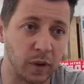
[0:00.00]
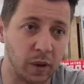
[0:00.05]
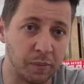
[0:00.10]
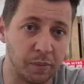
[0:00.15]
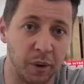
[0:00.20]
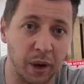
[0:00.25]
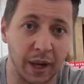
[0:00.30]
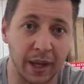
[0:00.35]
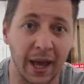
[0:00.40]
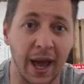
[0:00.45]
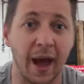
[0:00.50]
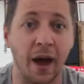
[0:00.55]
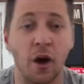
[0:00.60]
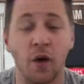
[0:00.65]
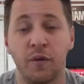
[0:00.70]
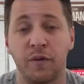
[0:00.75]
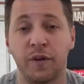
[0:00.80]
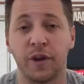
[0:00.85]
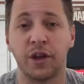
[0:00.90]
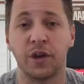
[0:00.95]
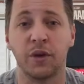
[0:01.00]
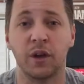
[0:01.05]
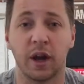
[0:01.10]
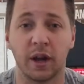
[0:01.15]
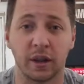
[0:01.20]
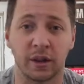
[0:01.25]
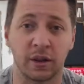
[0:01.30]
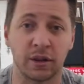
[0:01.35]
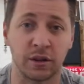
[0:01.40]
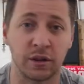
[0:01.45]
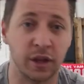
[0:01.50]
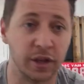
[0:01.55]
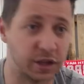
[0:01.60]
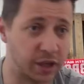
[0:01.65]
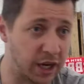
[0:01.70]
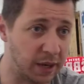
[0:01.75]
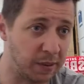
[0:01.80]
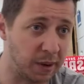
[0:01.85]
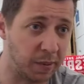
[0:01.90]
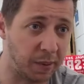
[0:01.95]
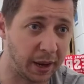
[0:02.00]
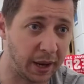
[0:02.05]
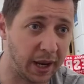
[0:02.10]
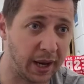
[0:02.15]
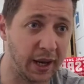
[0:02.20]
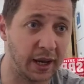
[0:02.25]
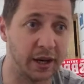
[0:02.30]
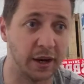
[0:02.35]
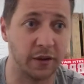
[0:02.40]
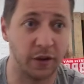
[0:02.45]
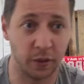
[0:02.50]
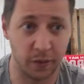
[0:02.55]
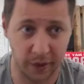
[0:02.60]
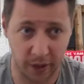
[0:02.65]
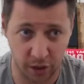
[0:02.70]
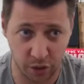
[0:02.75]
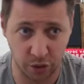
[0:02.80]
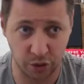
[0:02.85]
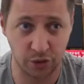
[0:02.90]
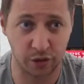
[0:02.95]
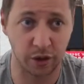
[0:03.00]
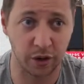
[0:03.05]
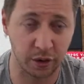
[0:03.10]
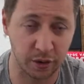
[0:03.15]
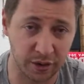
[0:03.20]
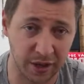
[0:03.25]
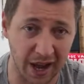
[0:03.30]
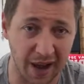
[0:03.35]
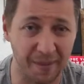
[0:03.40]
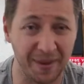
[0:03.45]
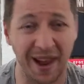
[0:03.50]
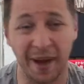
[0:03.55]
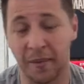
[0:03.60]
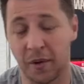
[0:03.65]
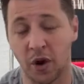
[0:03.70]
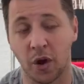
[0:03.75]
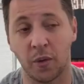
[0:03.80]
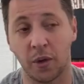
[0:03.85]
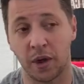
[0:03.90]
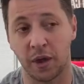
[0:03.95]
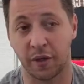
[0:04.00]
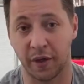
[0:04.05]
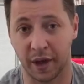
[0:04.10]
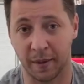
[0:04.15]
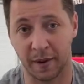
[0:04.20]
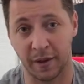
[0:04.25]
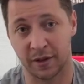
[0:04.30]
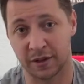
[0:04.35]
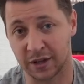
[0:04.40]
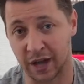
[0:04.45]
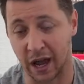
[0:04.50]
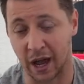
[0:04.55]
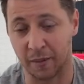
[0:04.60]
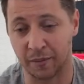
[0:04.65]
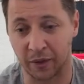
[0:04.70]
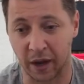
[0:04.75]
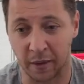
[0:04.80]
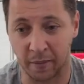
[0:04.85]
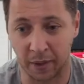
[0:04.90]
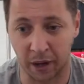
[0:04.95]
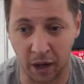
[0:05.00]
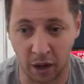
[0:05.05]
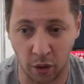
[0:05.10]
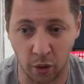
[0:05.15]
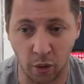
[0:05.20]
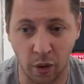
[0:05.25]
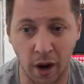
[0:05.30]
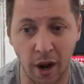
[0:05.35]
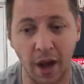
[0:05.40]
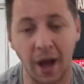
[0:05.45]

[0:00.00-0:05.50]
But yeah, hopefully you liked the GBB and the new enclosure and the new setup. Let me know what you think about the setup down below.